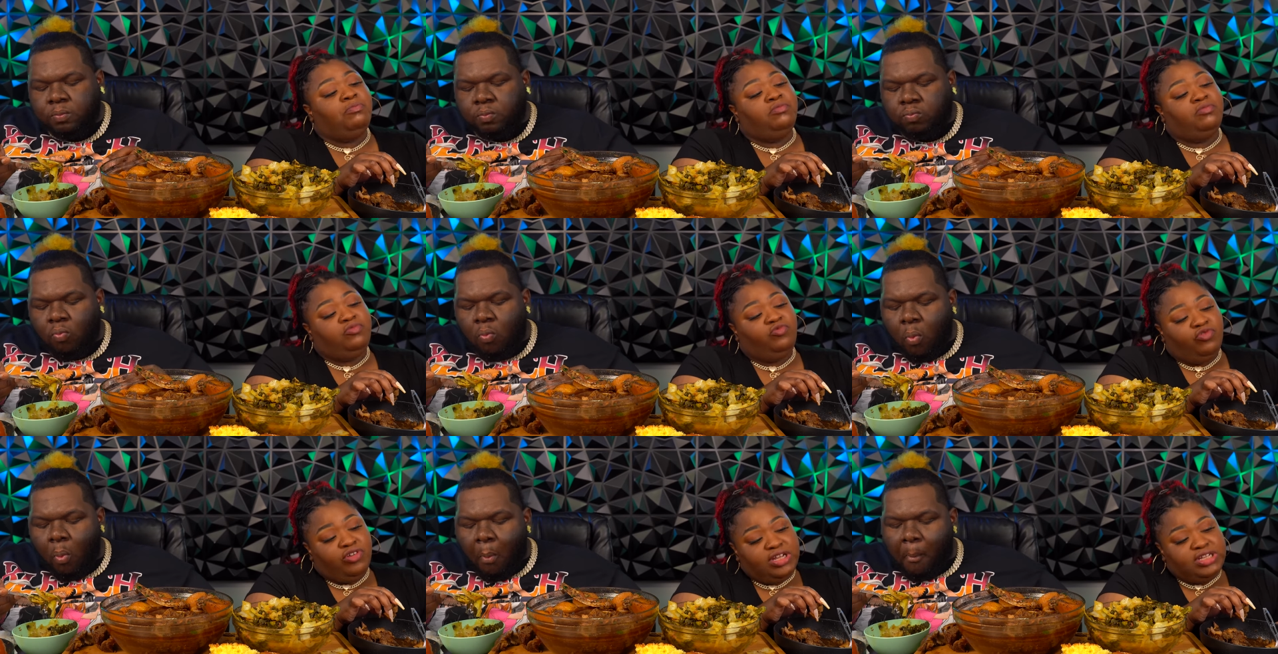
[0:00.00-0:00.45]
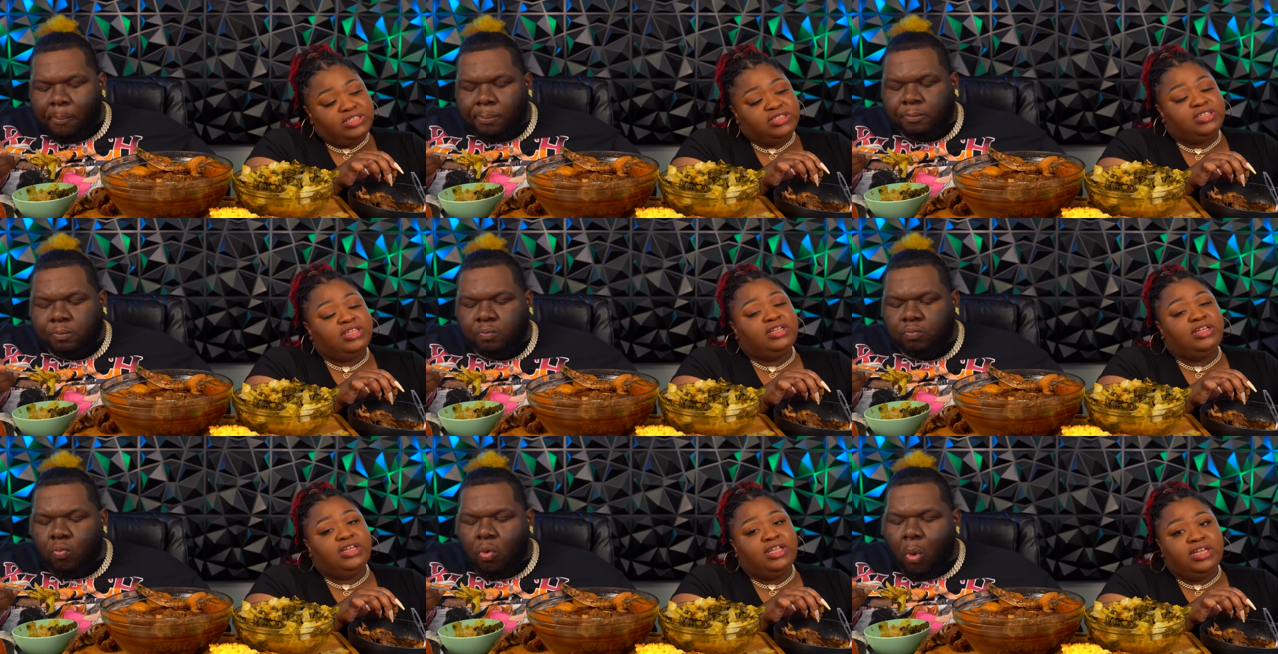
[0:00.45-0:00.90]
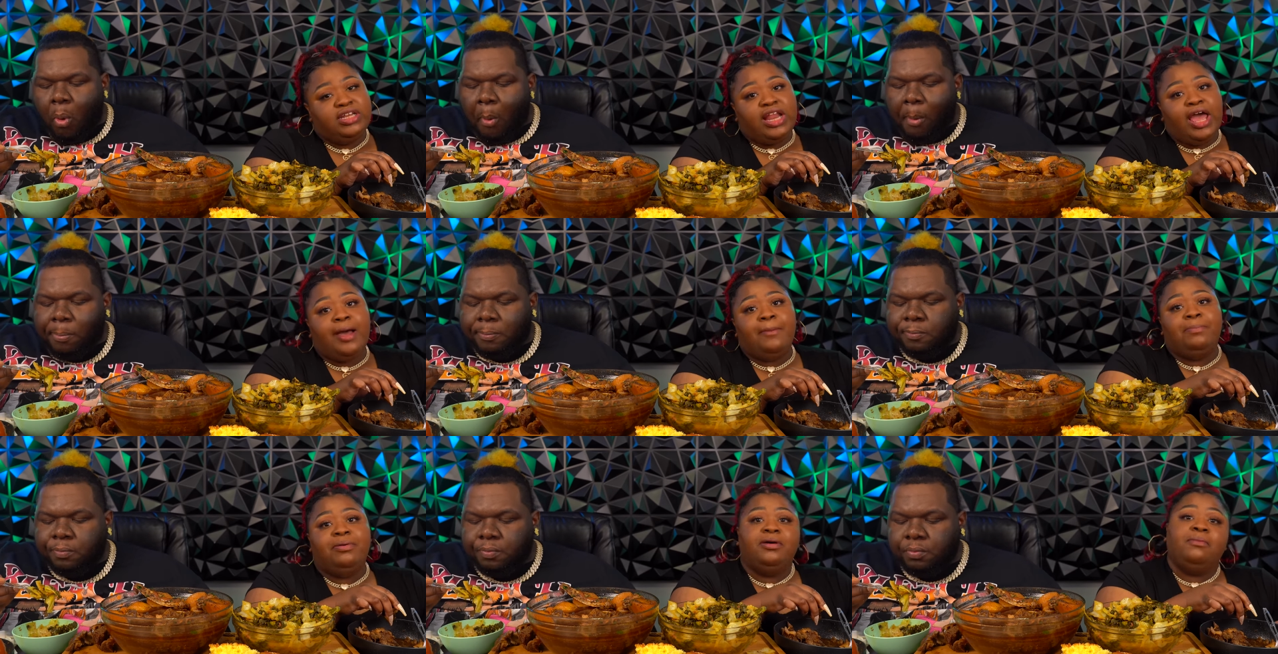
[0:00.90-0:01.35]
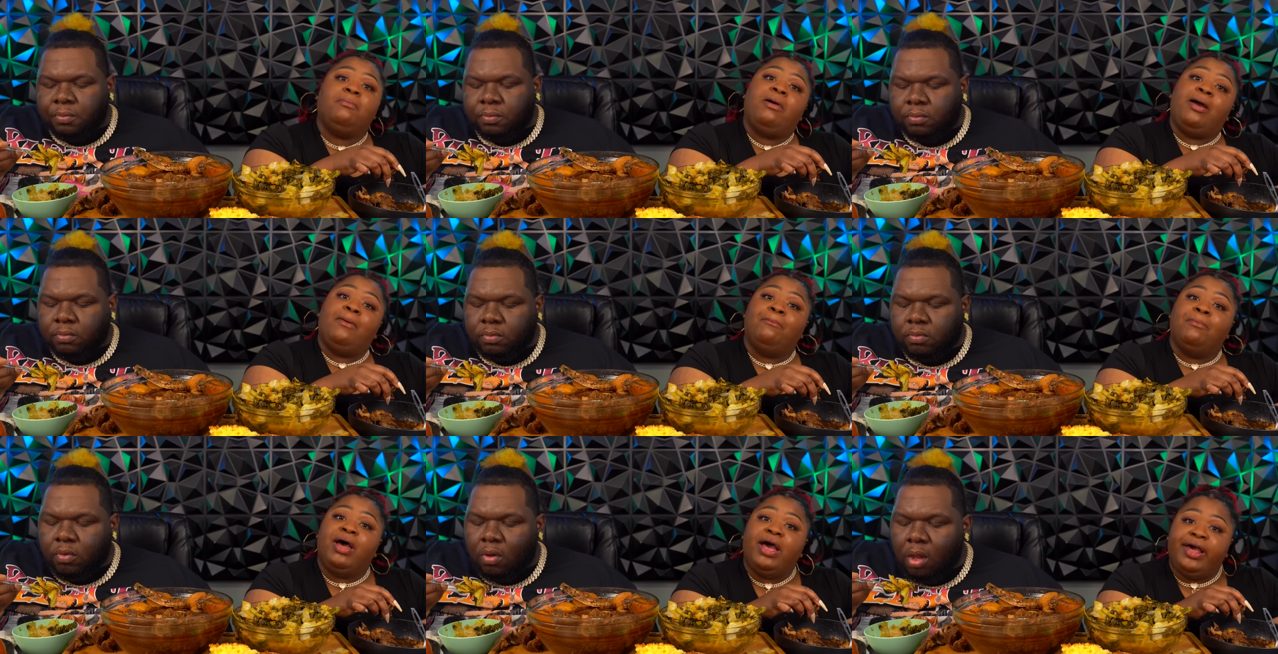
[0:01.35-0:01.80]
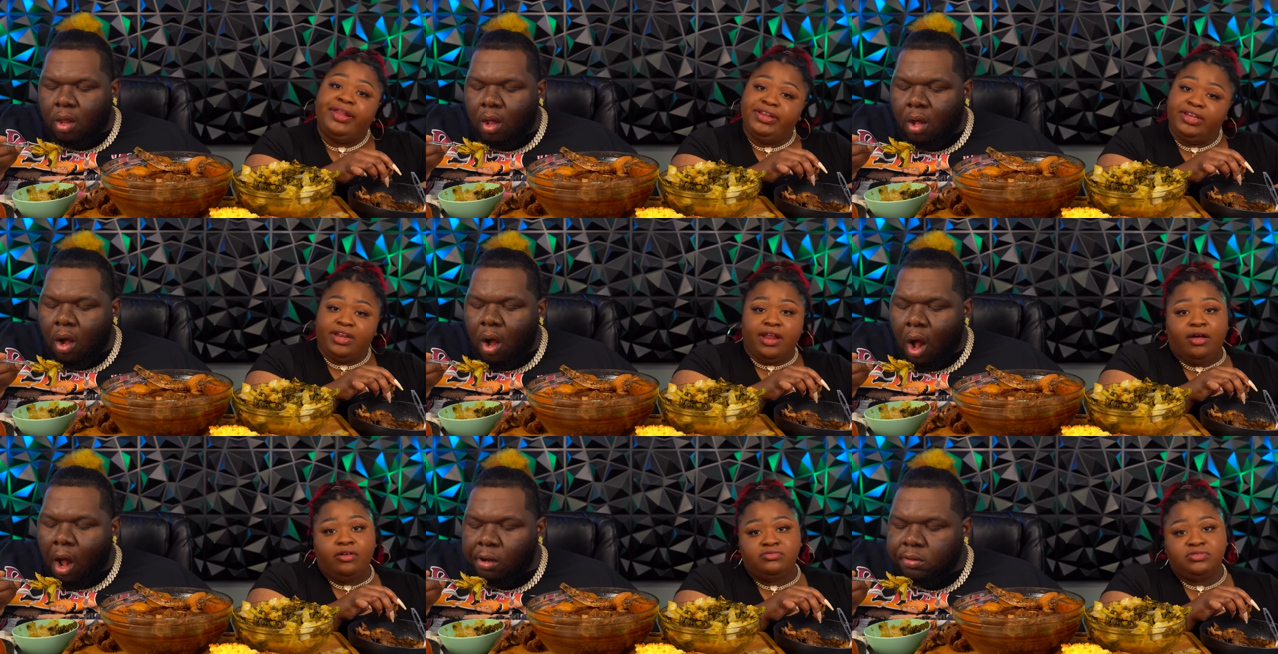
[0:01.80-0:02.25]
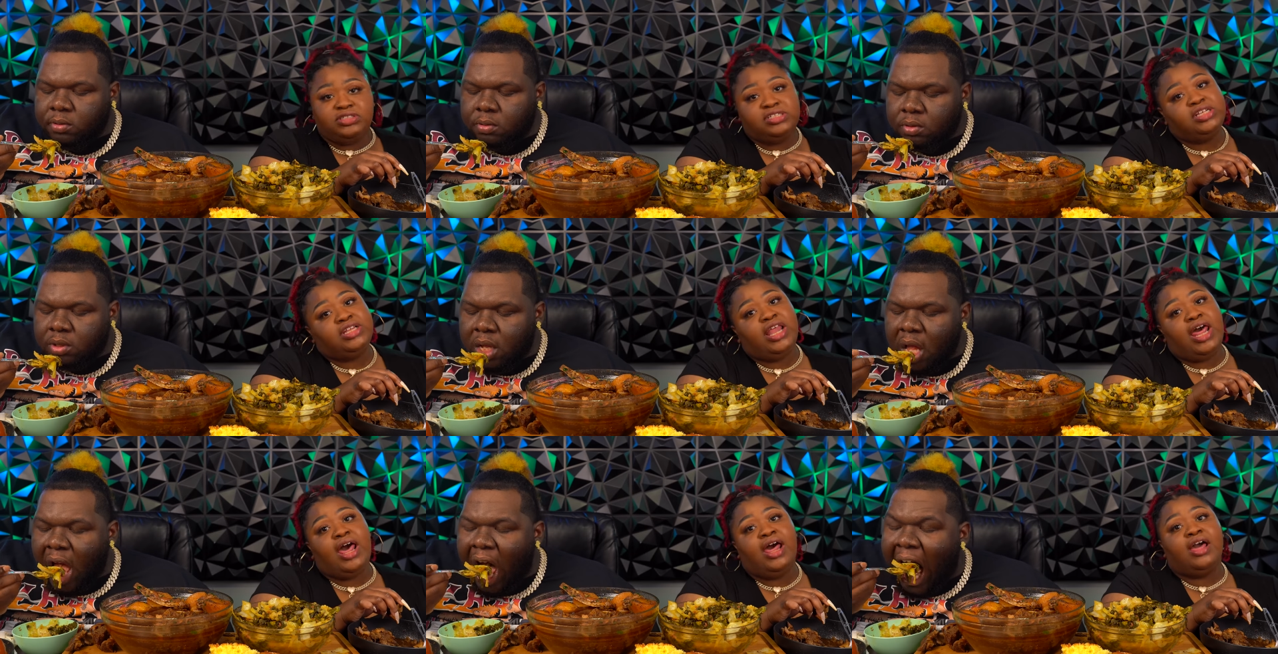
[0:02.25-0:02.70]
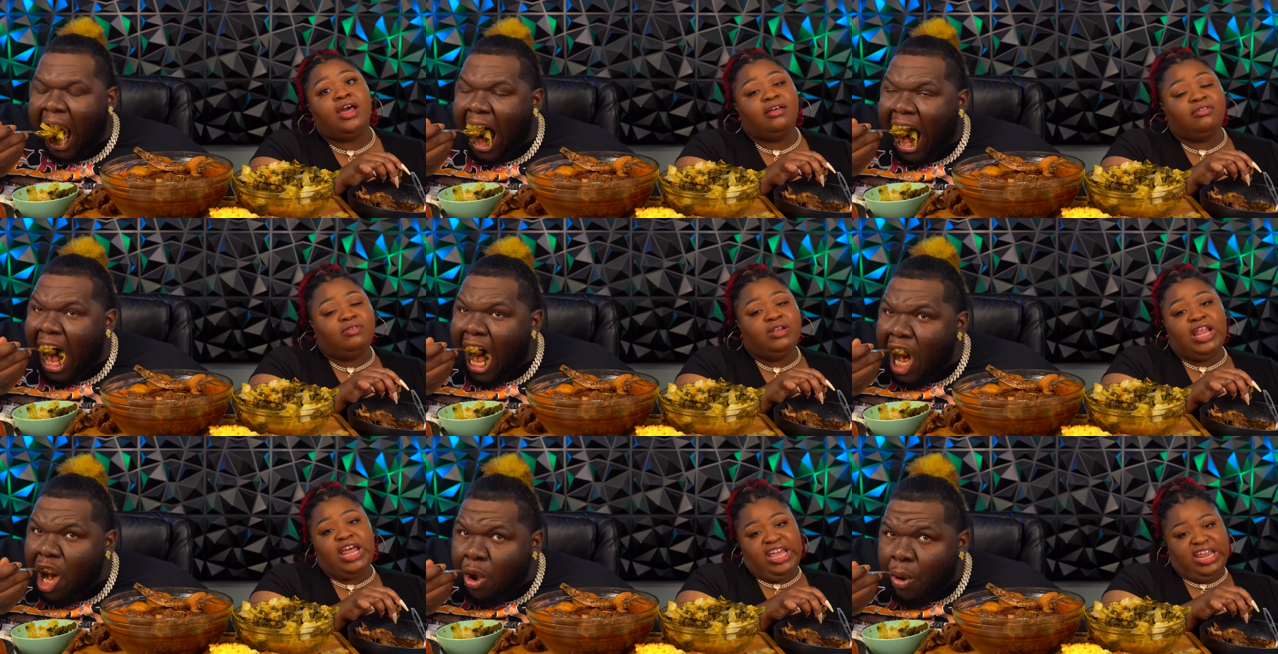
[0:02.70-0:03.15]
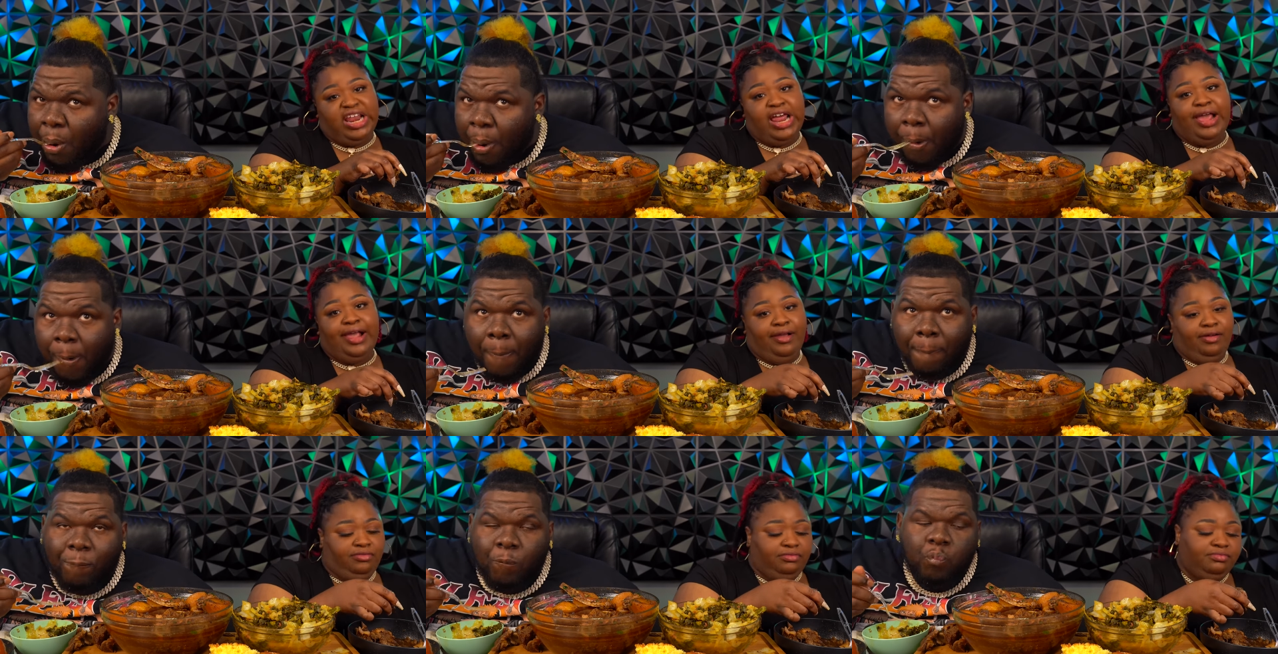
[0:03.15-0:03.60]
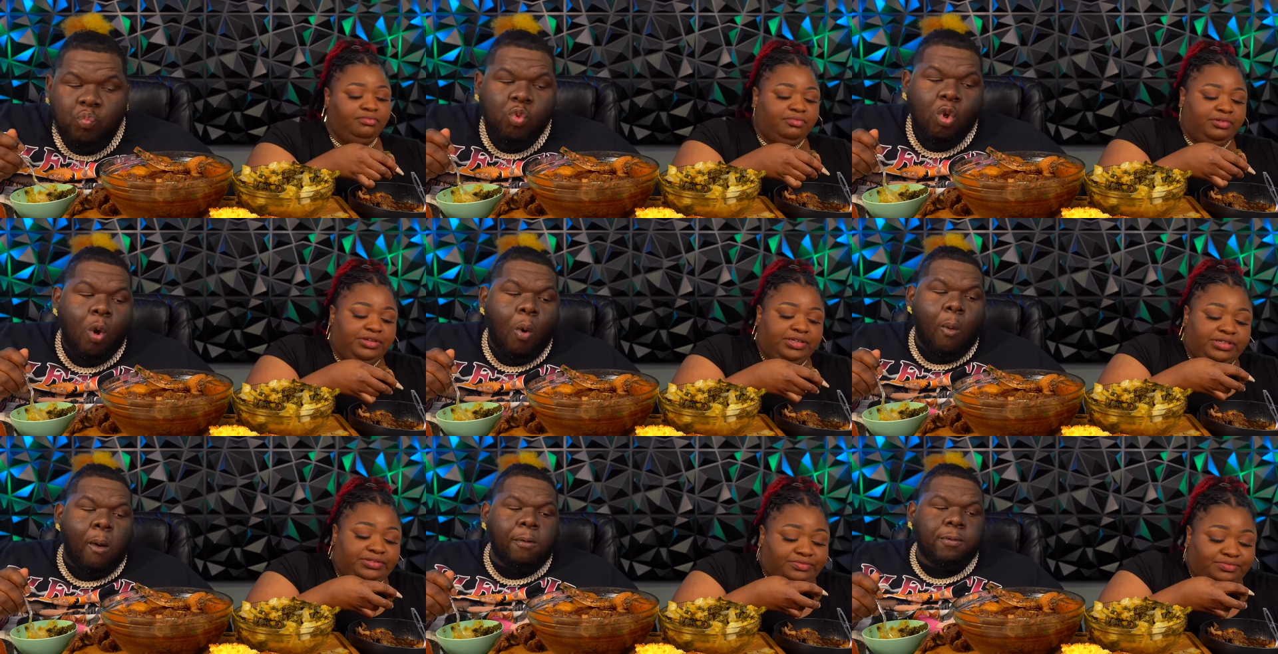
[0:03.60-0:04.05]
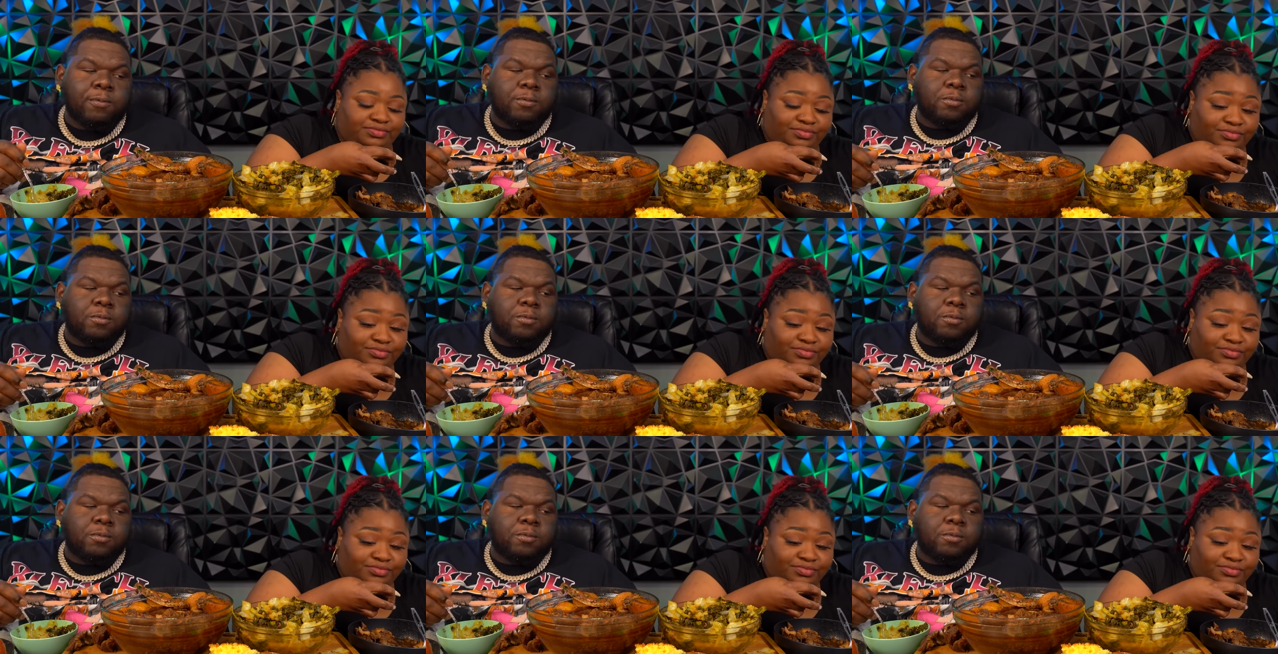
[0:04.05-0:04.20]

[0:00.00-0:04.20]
Speaker 1: recently not put my bonnet on till I lay down, but